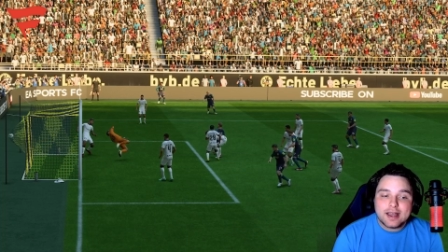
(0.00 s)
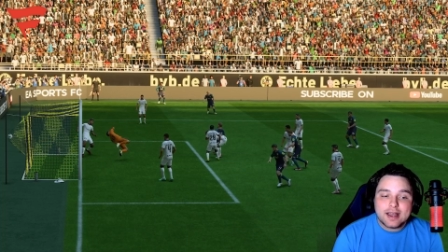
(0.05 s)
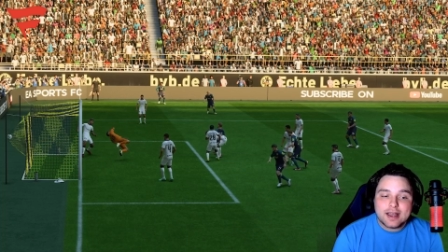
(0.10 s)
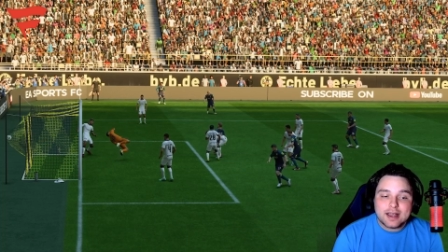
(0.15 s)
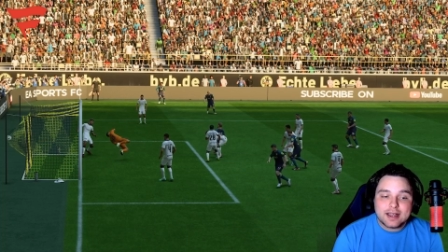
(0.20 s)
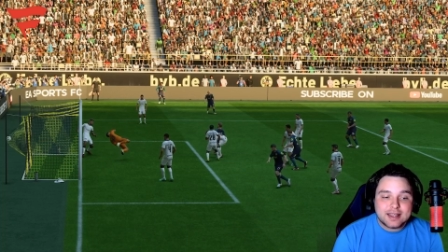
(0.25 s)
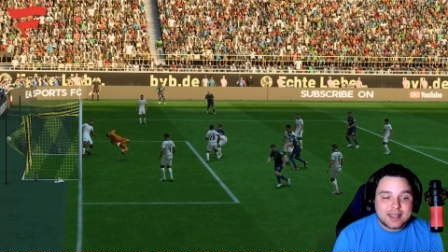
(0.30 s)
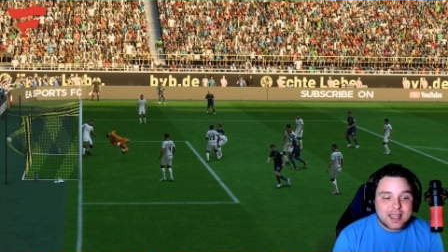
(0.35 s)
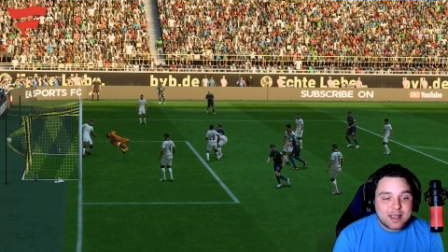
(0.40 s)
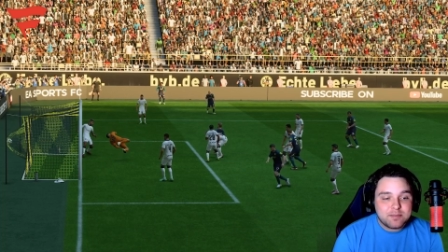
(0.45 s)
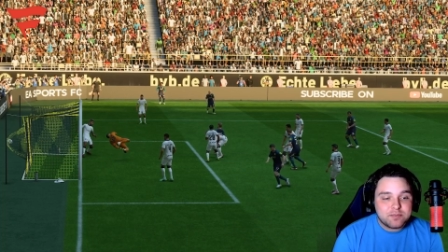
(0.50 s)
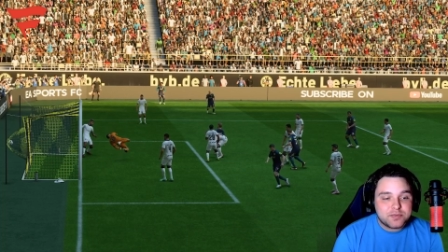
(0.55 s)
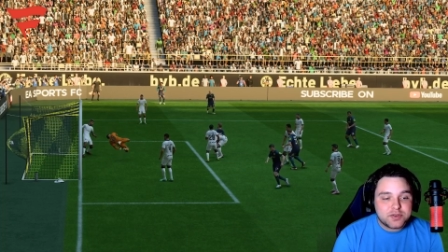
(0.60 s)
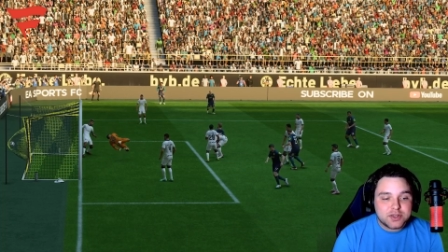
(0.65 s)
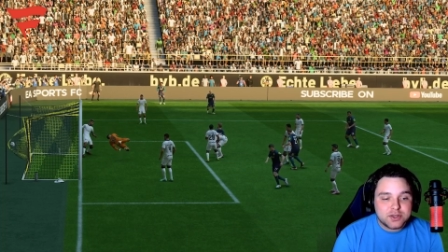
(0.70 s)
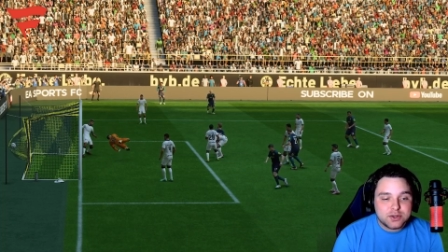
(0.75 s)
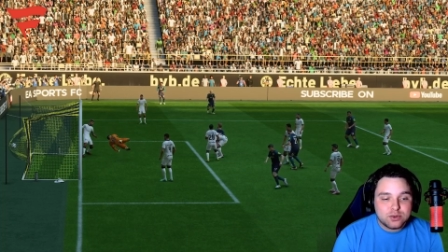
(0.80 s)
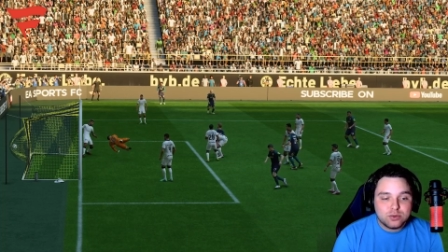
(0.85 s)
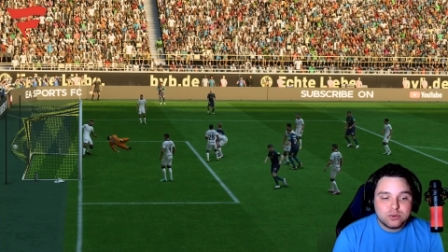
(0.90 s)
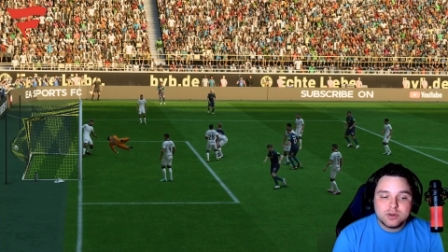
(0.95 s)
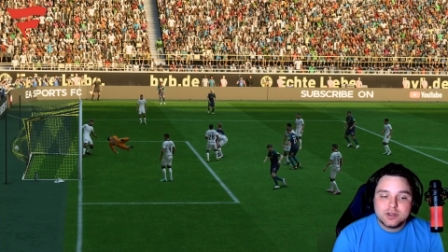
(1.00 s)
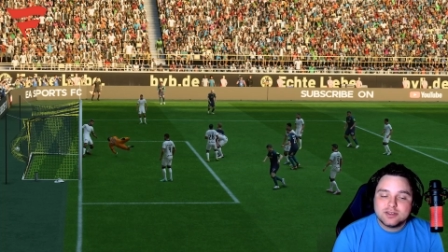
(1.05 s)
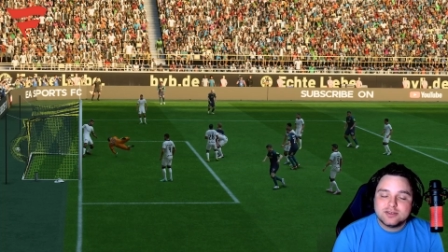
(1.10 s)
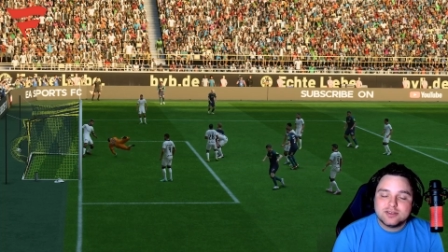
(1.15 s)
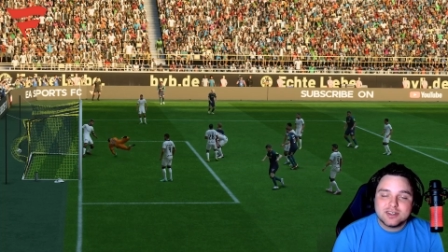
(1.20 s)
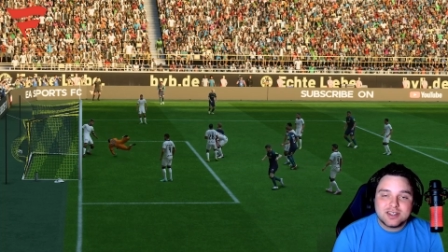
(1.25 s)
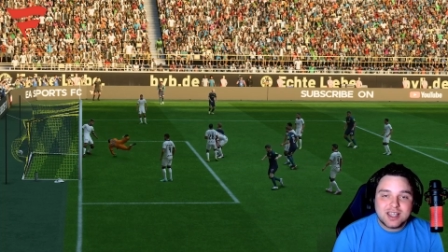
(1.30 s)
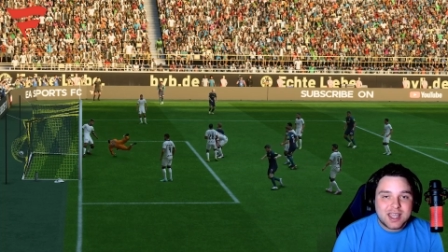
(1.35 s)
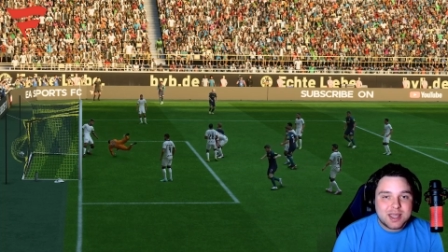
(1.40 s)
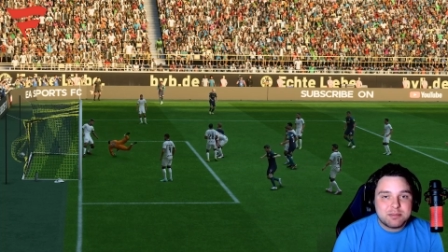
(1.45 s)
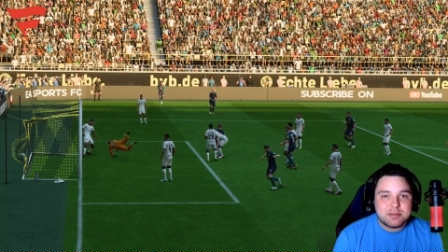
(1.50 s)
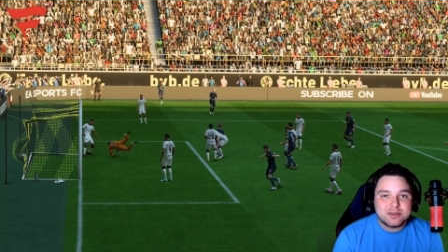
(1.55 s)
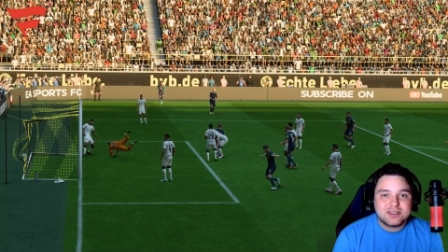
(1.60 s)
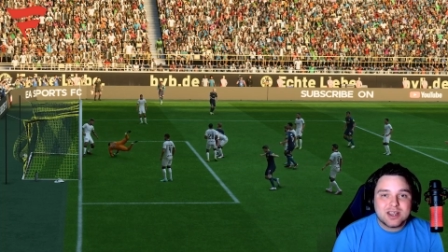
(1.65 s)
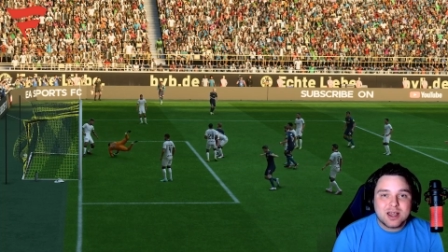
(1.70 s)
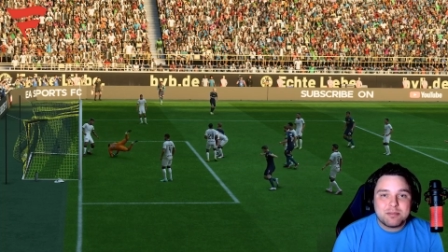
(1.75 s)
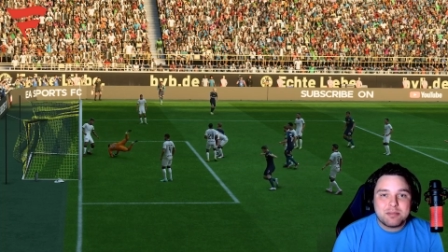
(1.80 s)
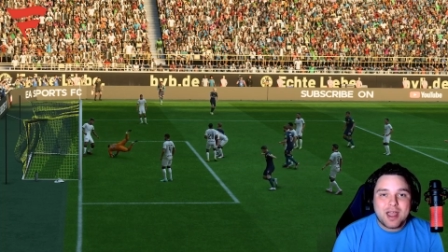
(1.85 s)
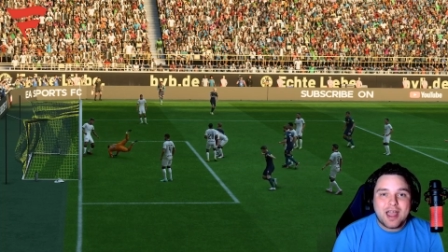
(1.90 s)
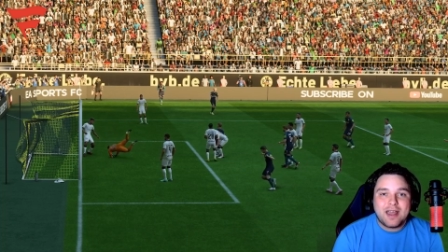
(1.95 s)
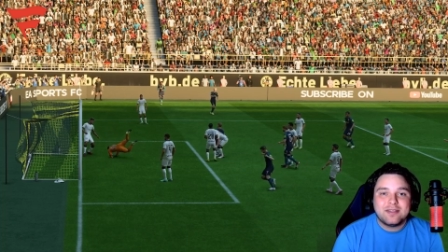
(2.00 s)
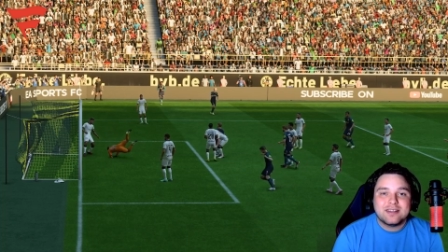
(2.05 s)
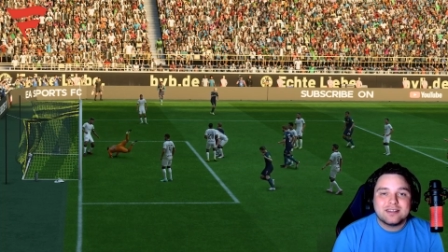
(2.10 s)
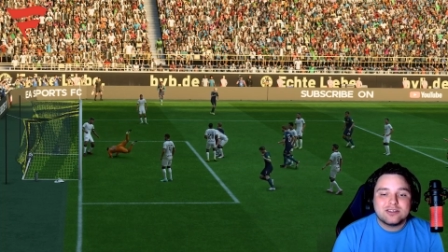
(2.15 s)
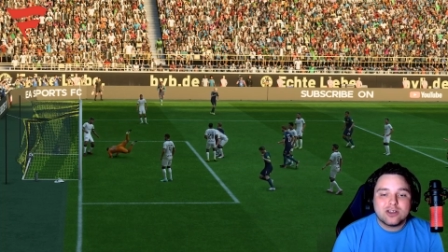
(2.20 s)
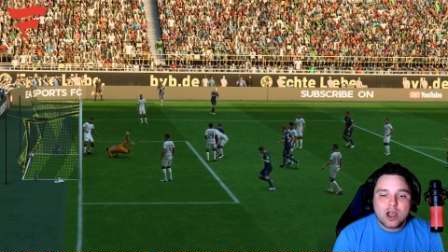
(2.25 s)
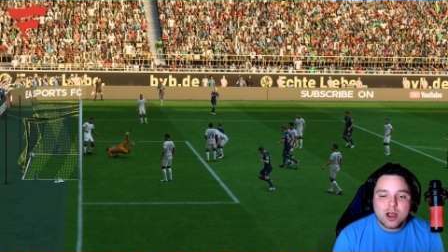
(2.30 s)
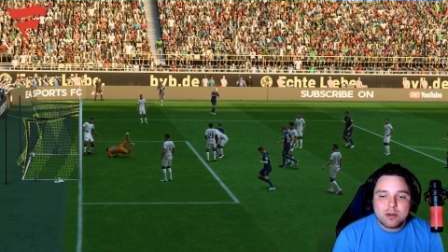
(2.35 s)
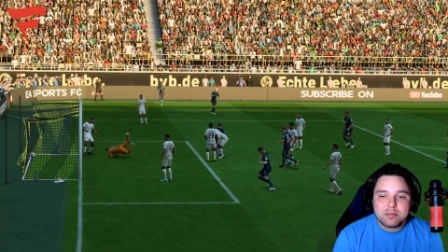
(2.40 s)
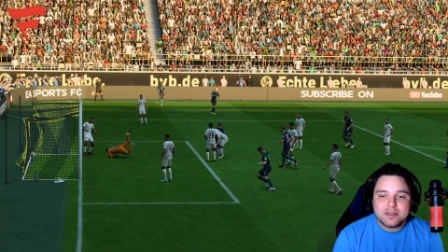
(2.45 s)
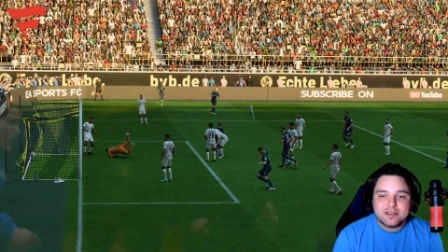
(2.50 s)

Game 2 to keep us up at the top of the